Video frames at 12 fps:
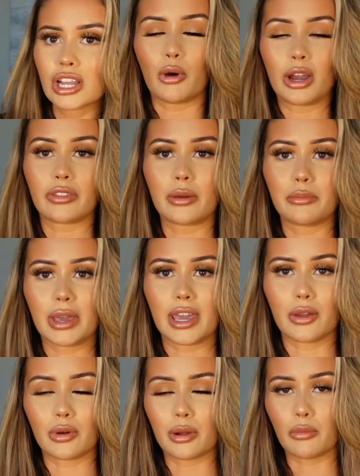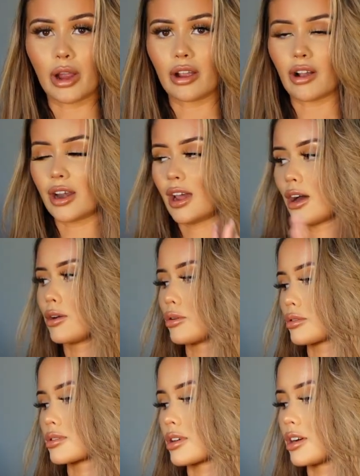One of them being what I'm wearing right now and
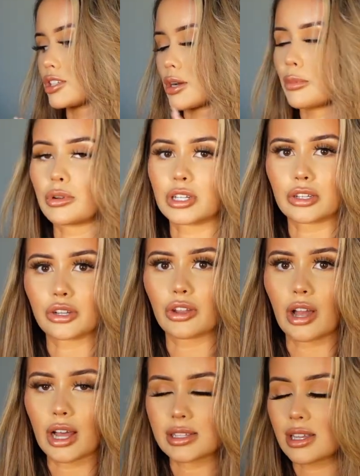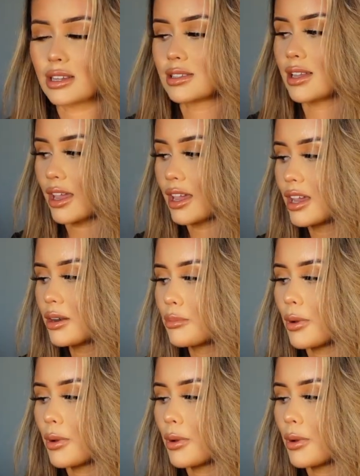also a jumper, which I'll show you guys in a second.